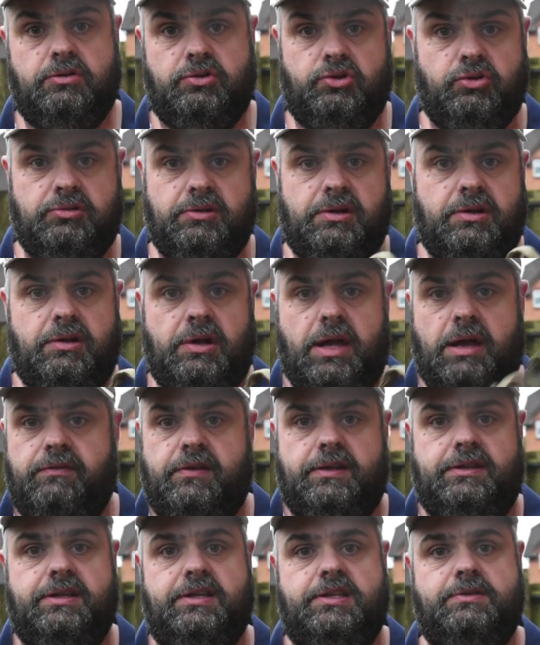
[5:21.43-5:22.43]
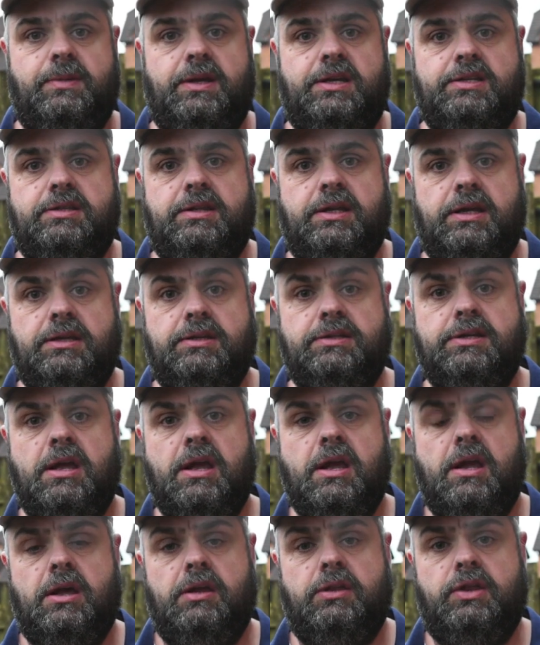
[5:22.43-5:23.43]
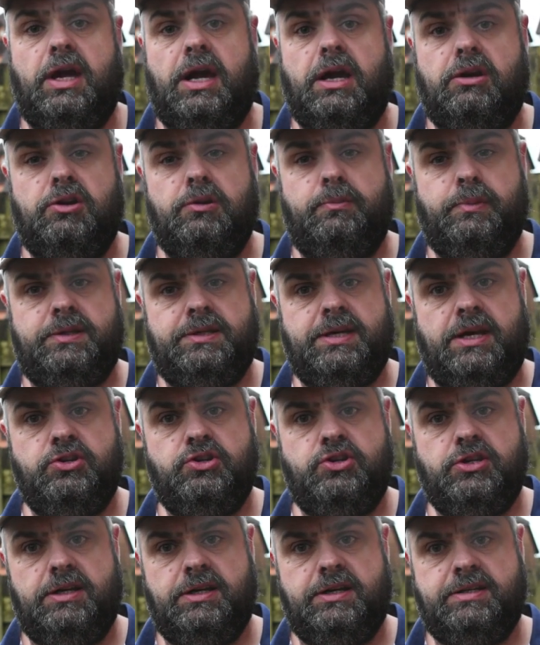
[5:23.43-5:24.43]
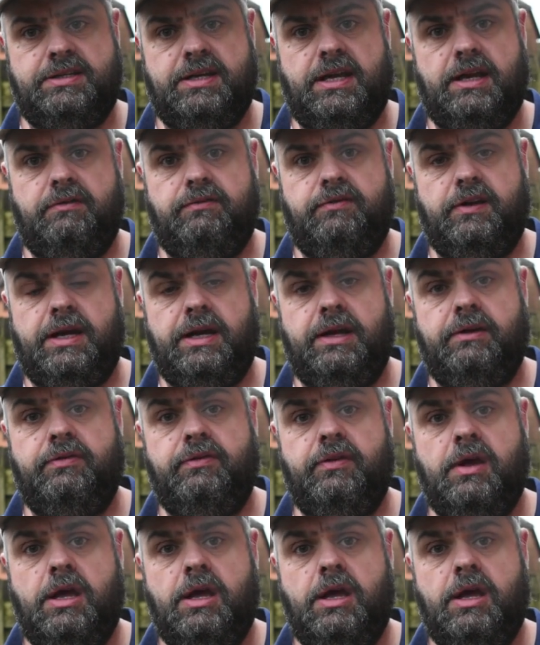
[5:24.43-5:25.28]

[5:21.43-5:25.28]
Don't ever dismiss things that could potentially save life.